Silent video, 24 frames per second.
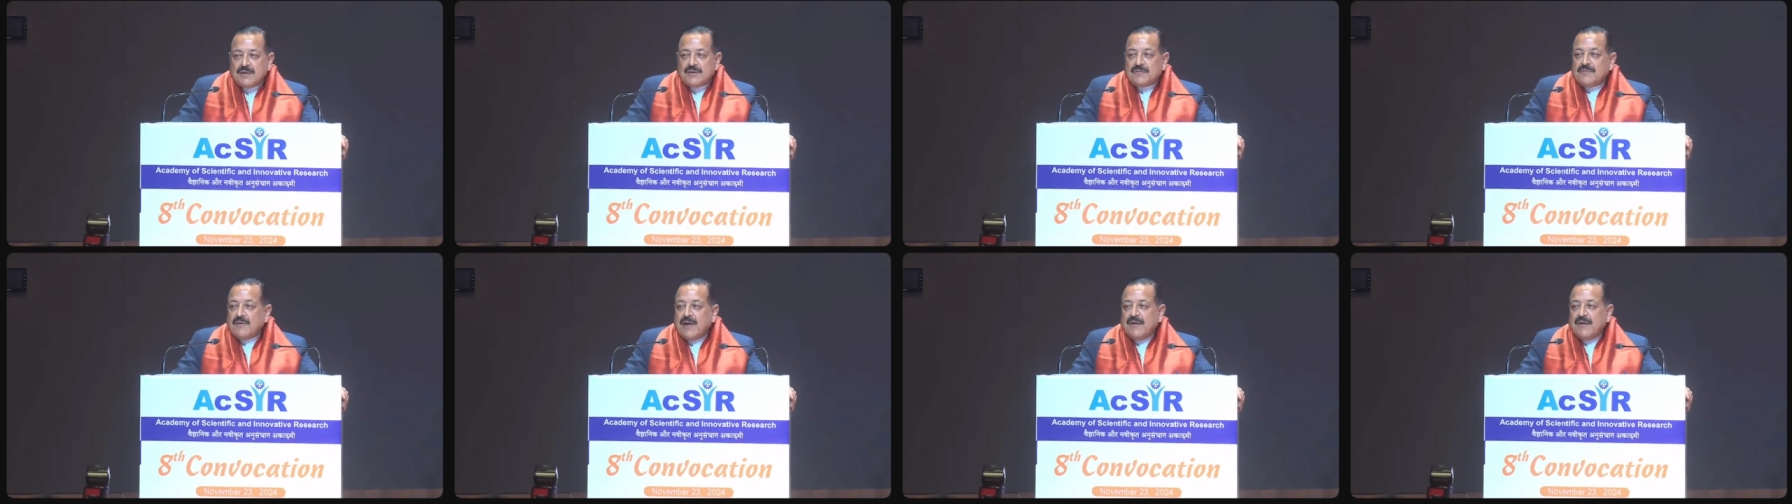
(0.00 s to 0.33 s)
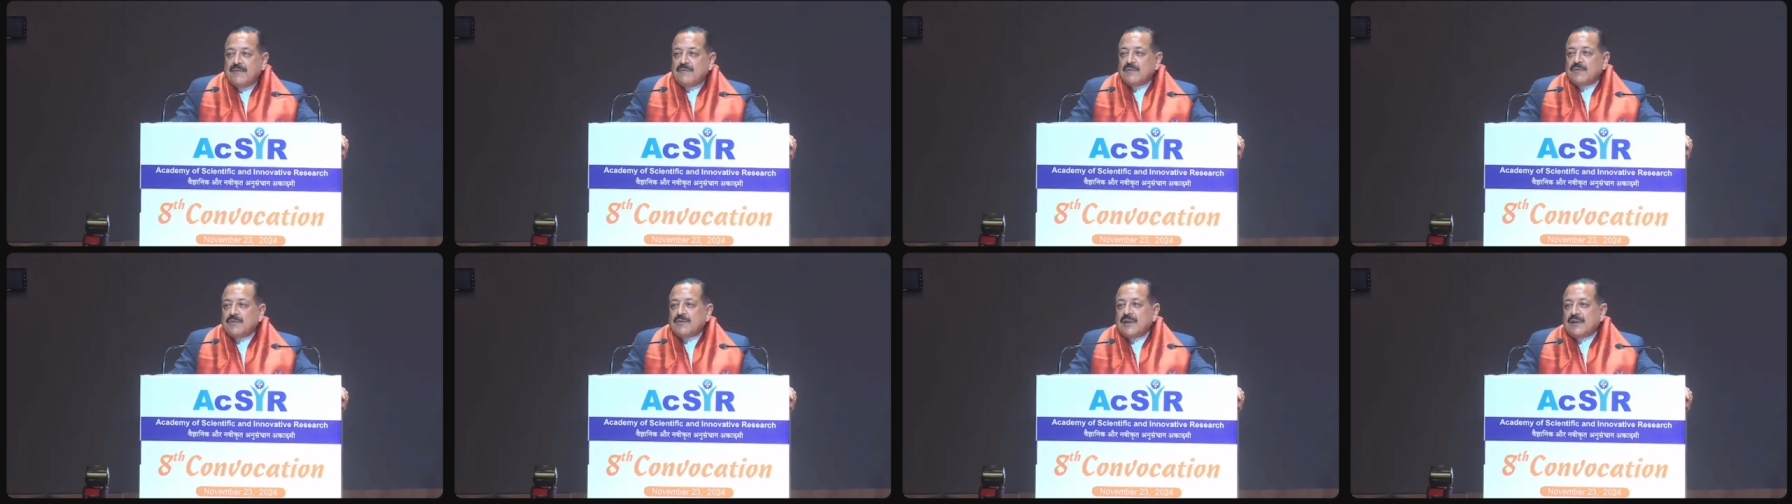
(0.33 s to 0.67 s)
it's
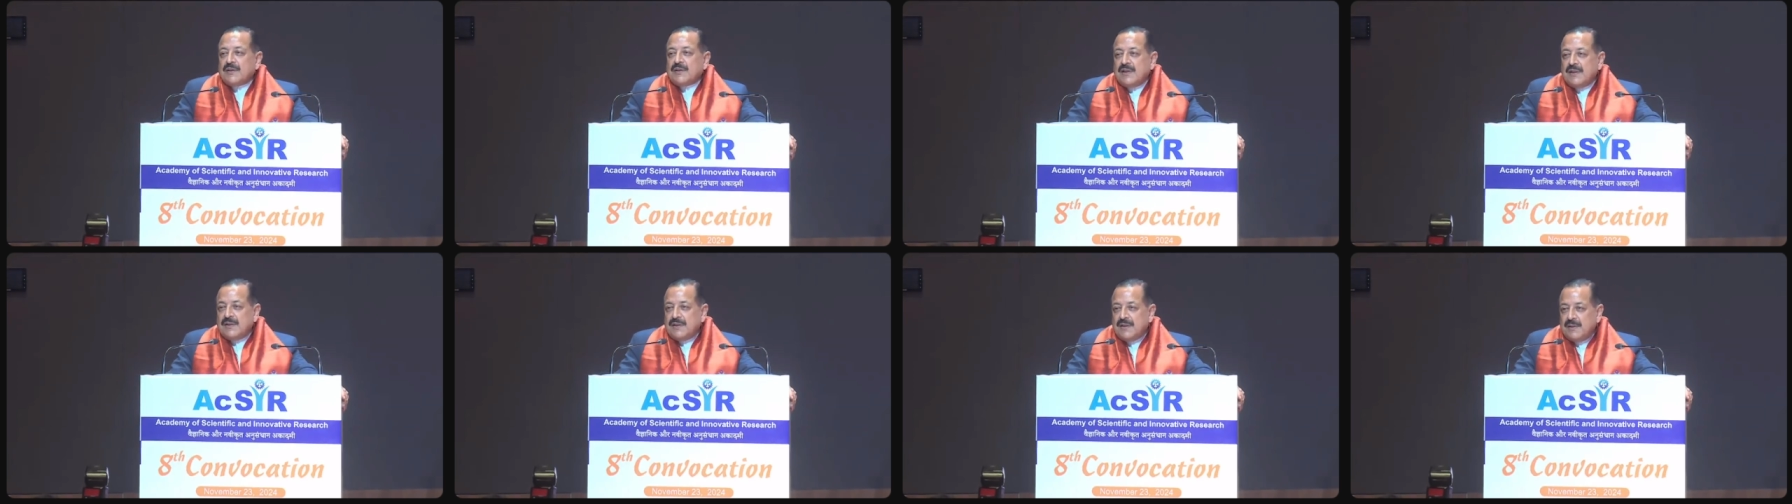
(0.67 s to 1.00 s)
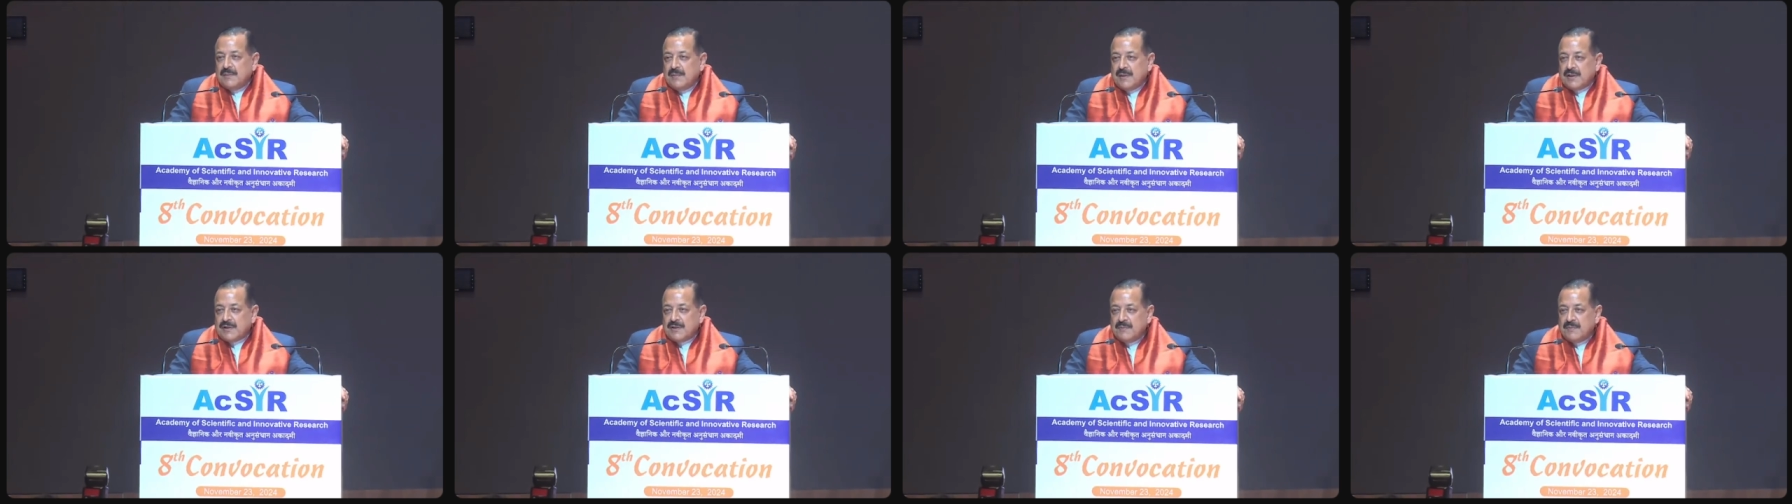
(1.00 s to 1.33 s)
5 to
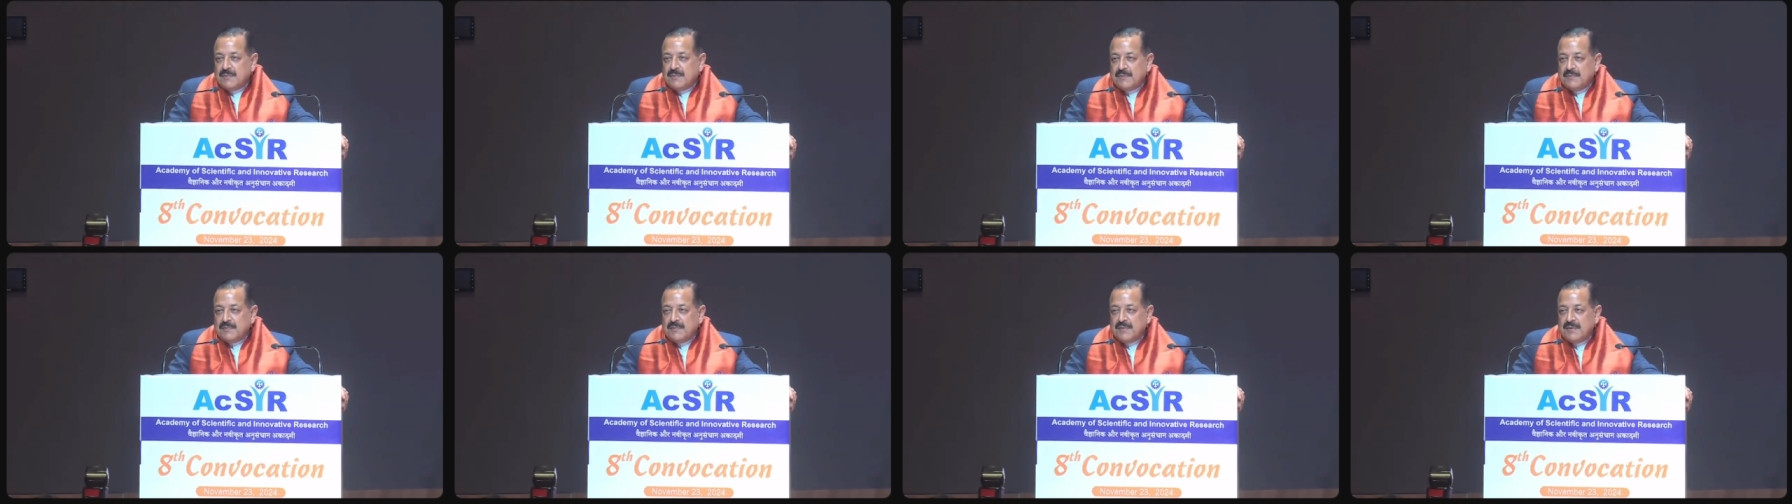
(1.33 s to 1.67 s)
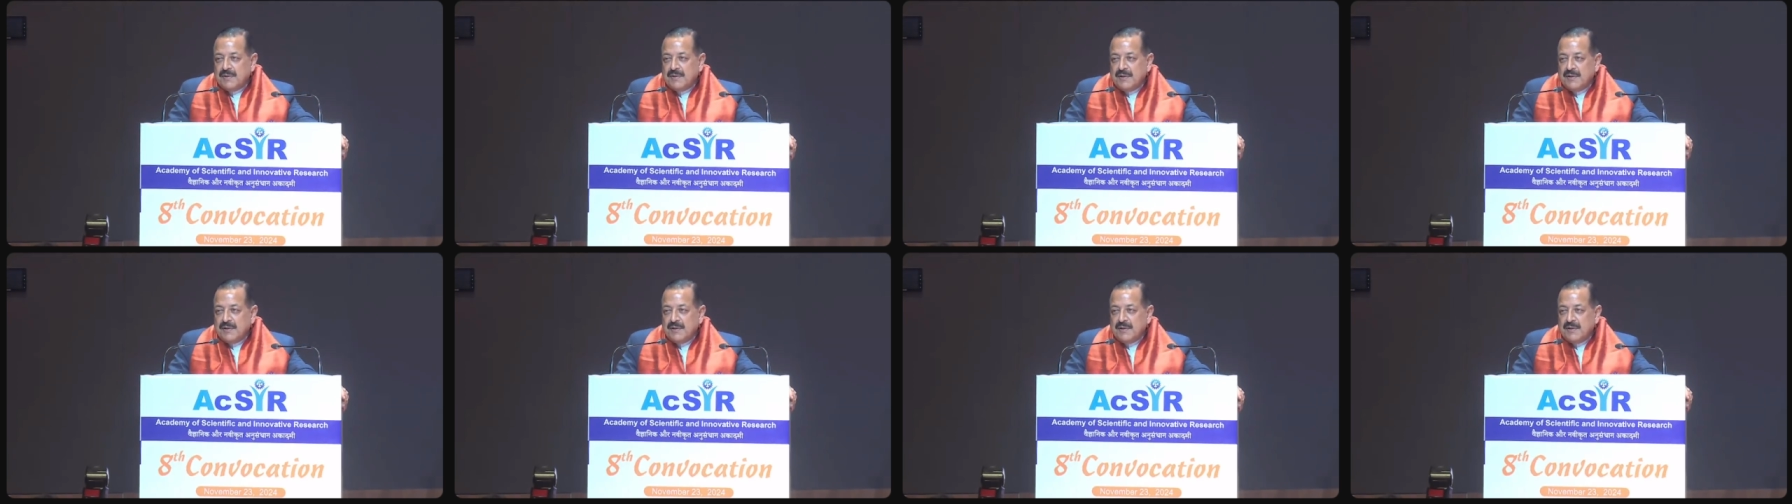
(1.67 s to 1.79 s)
600 maximum,